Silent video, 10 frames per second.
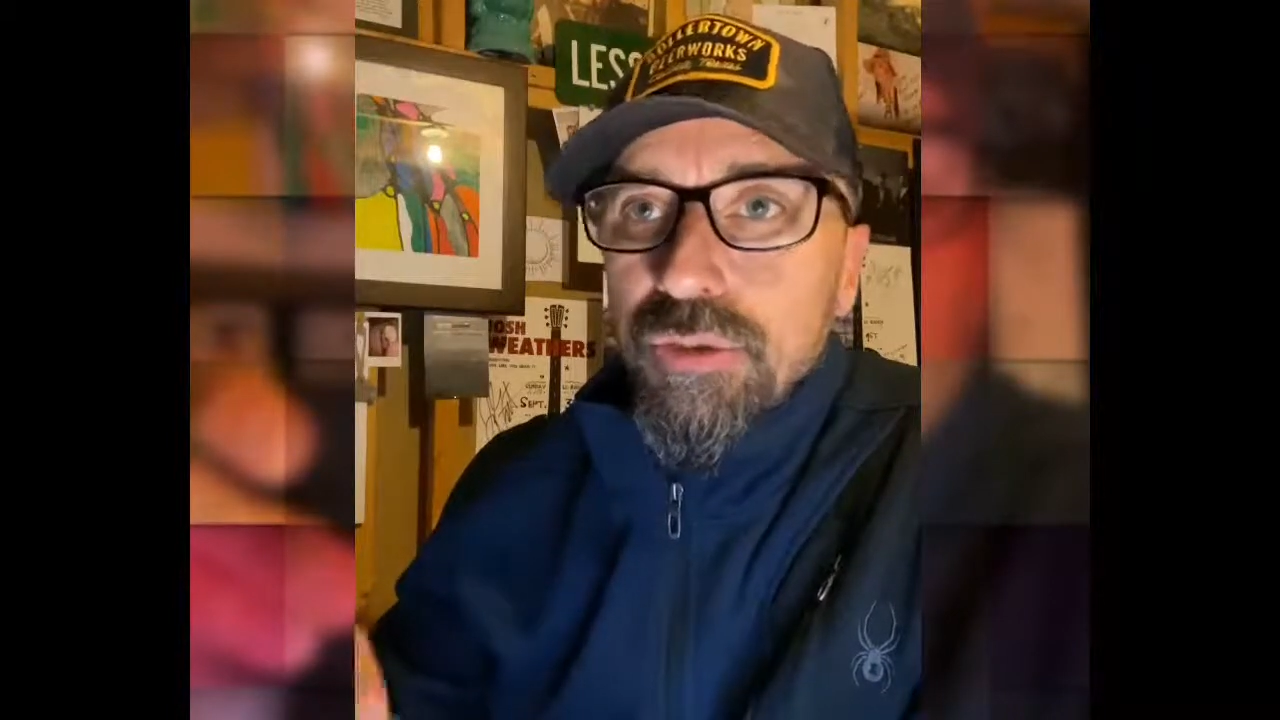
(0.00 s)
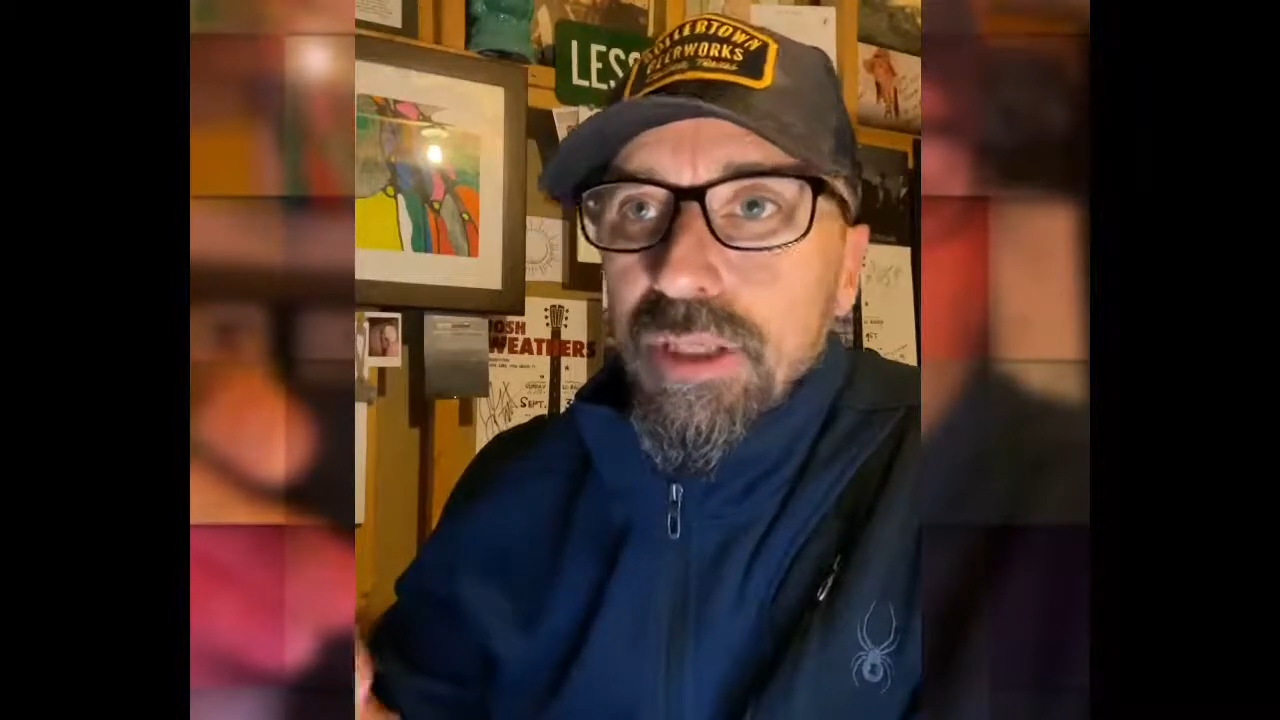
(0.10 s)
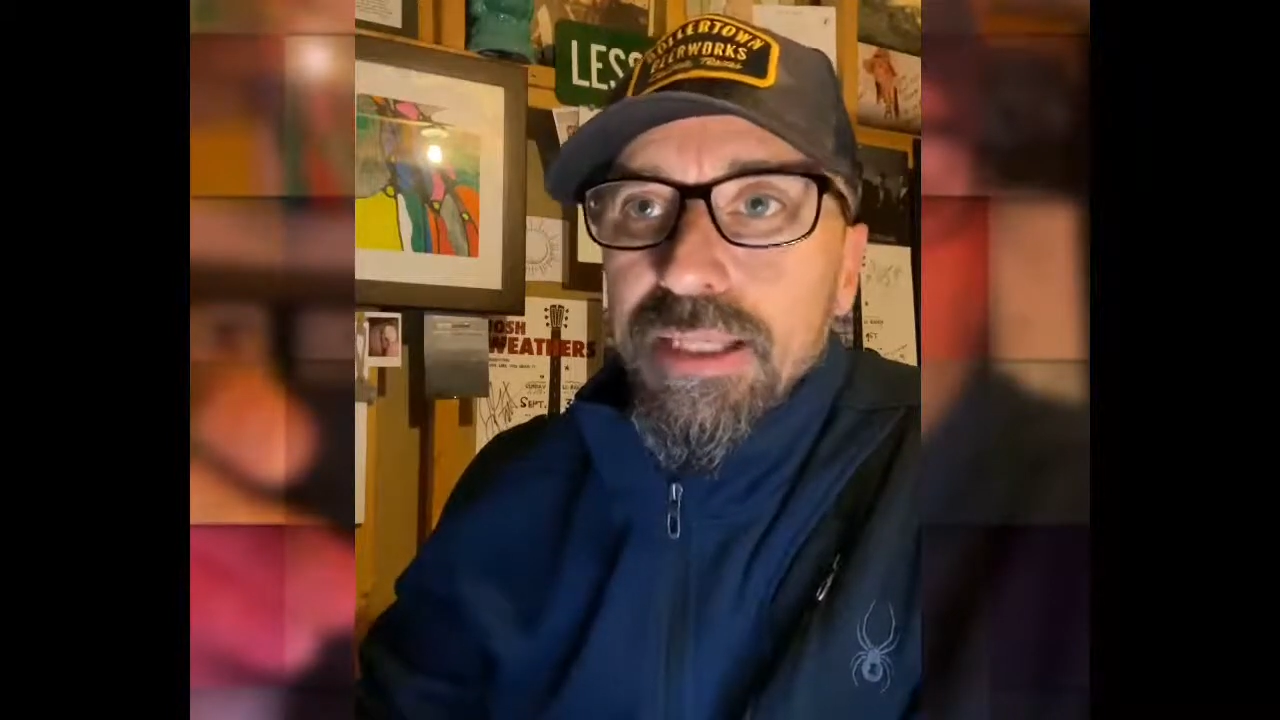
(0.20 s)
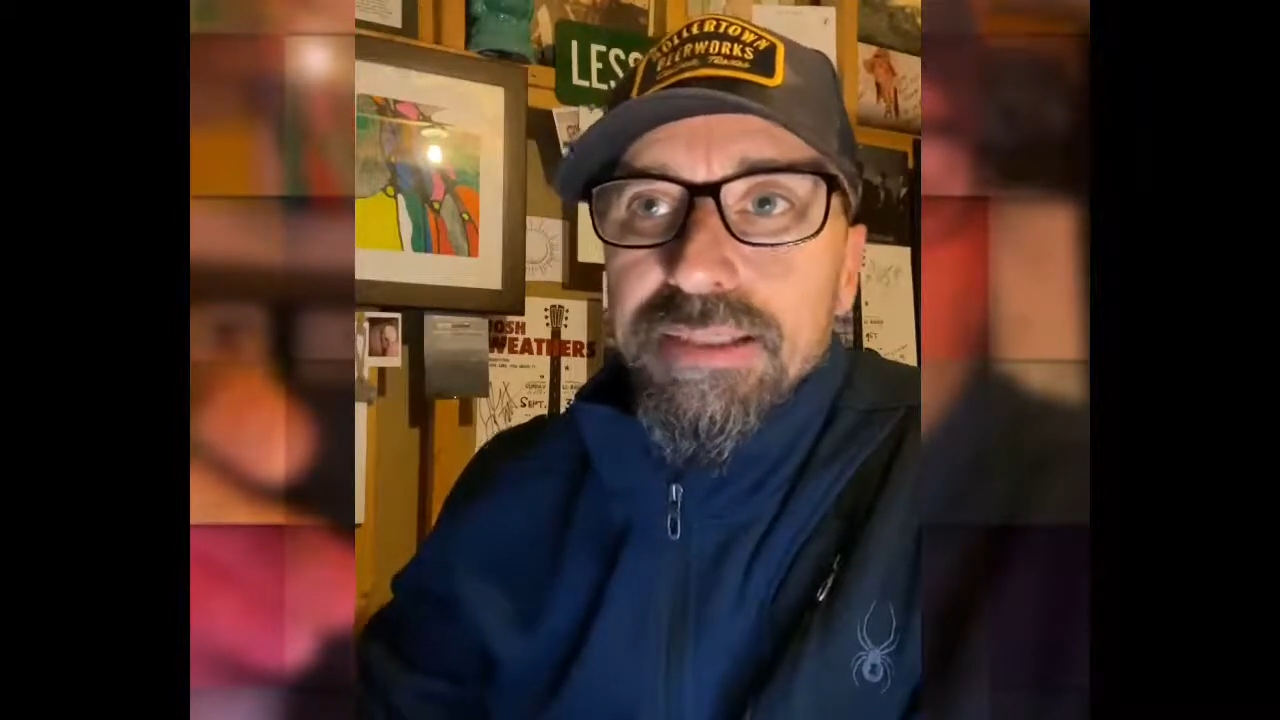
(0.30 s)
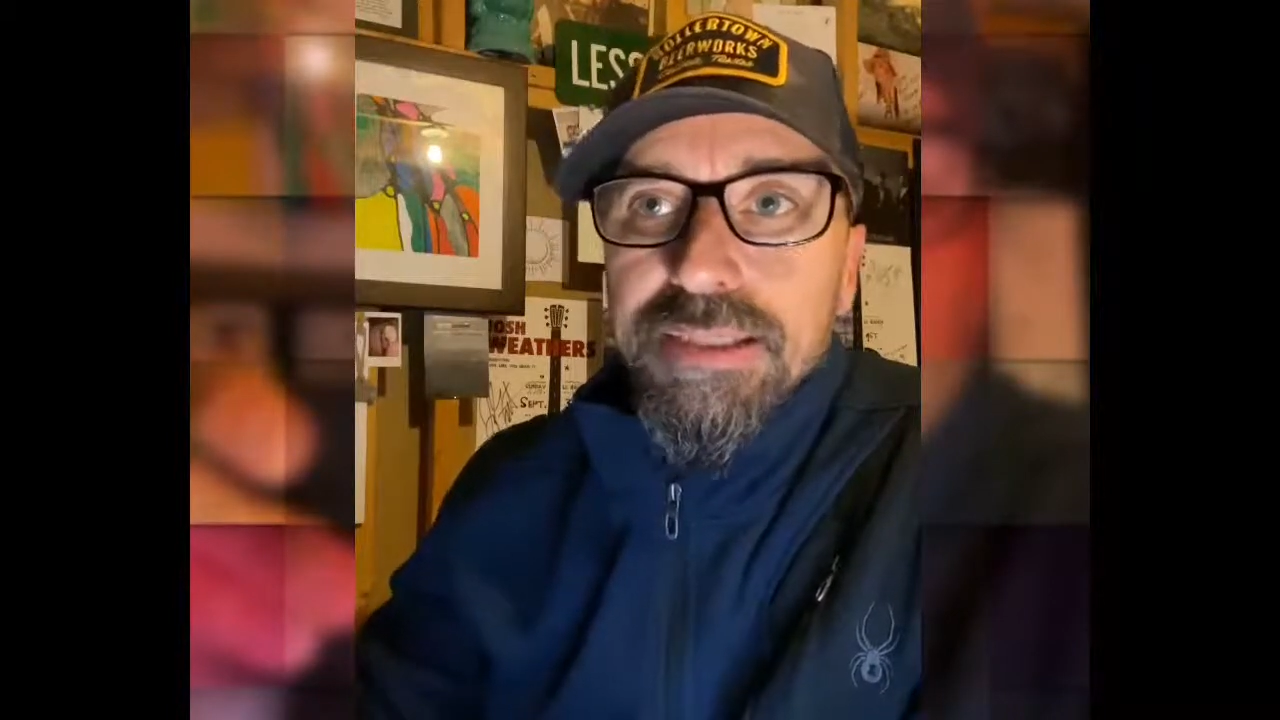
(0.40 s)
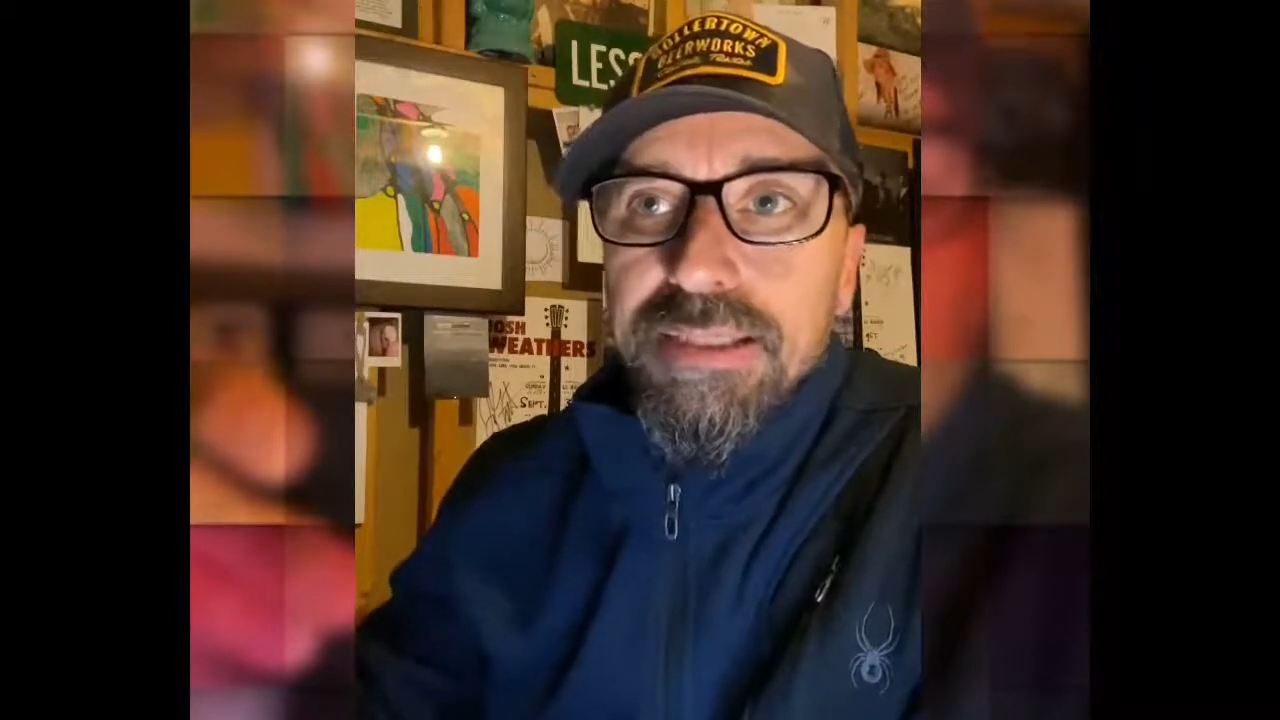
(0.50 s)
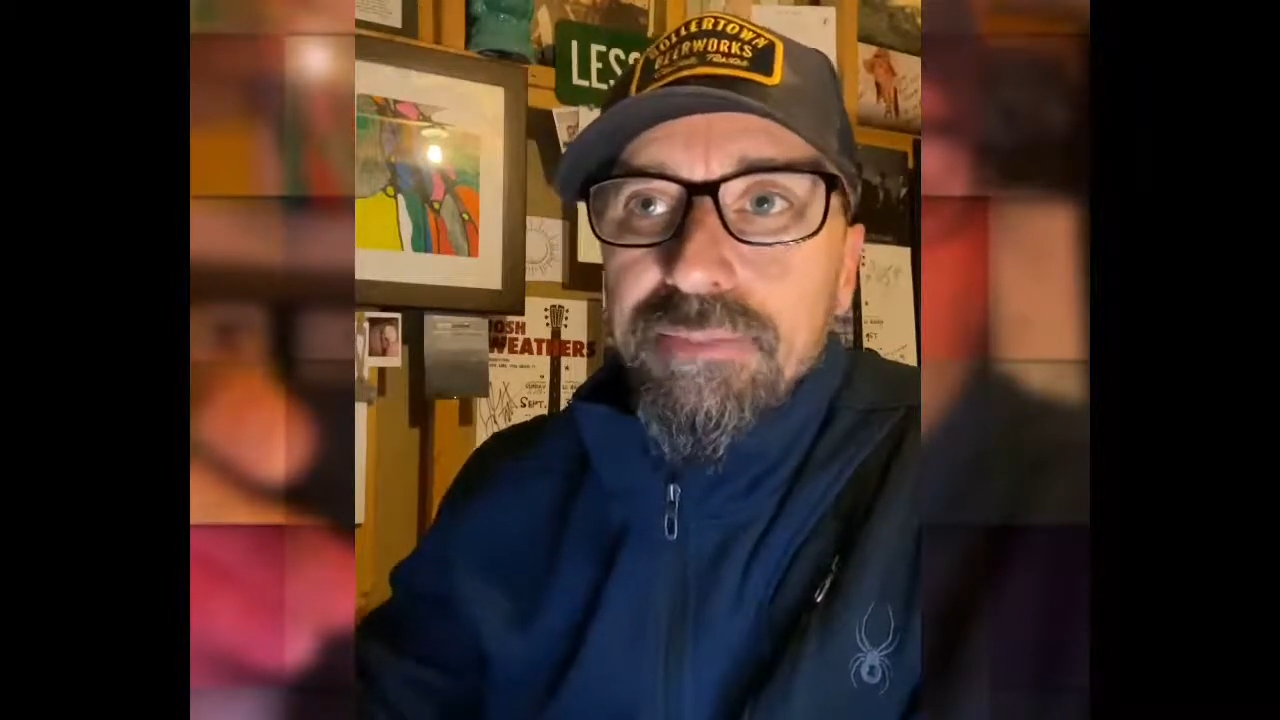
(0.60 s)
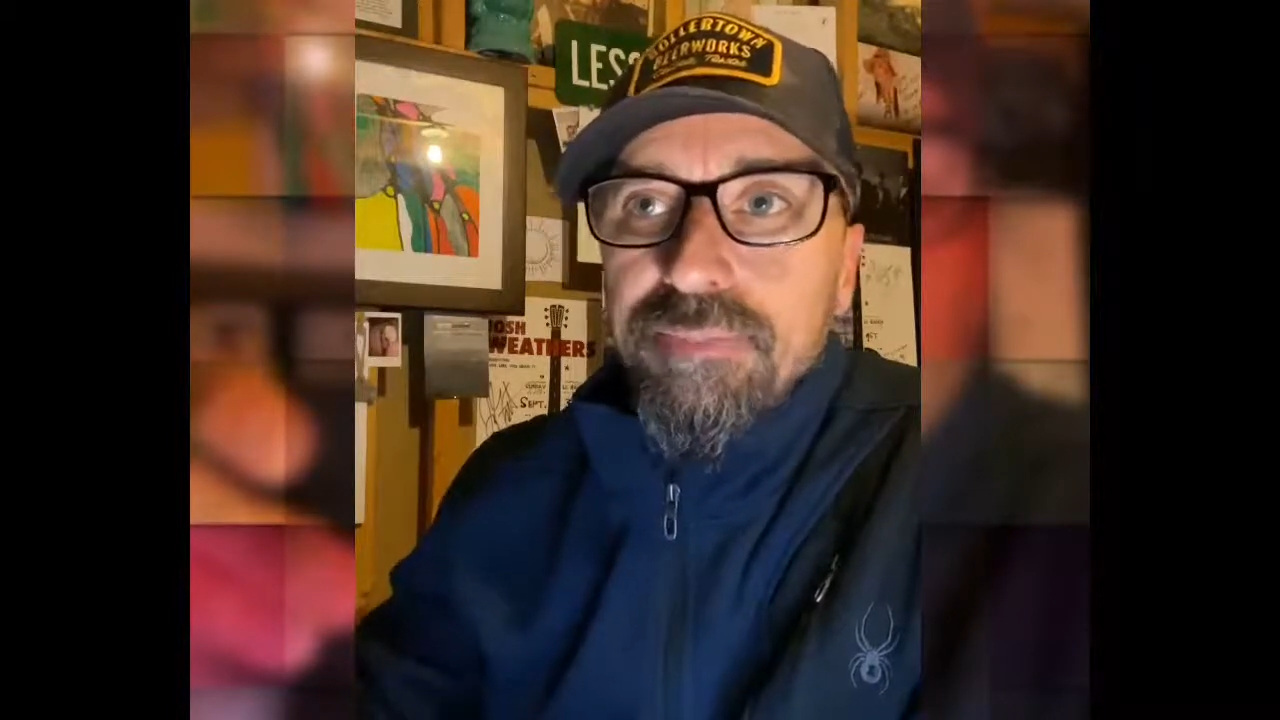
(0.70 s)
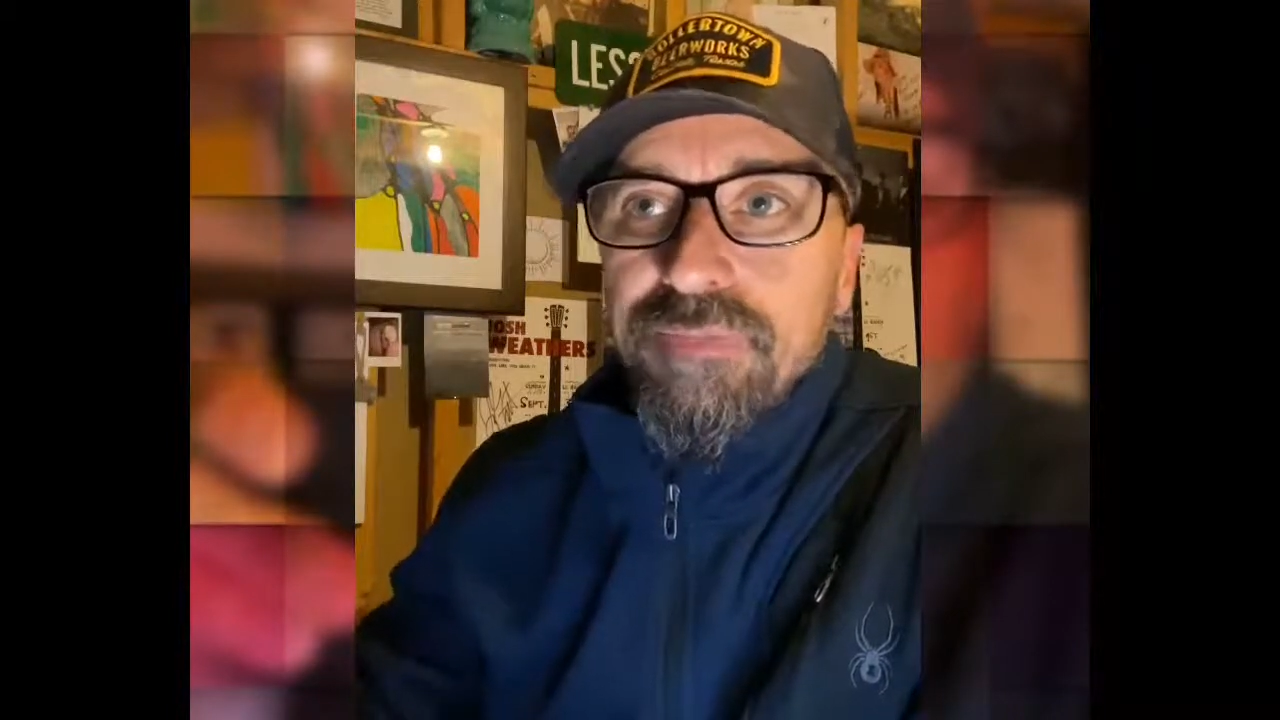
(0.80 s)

lazy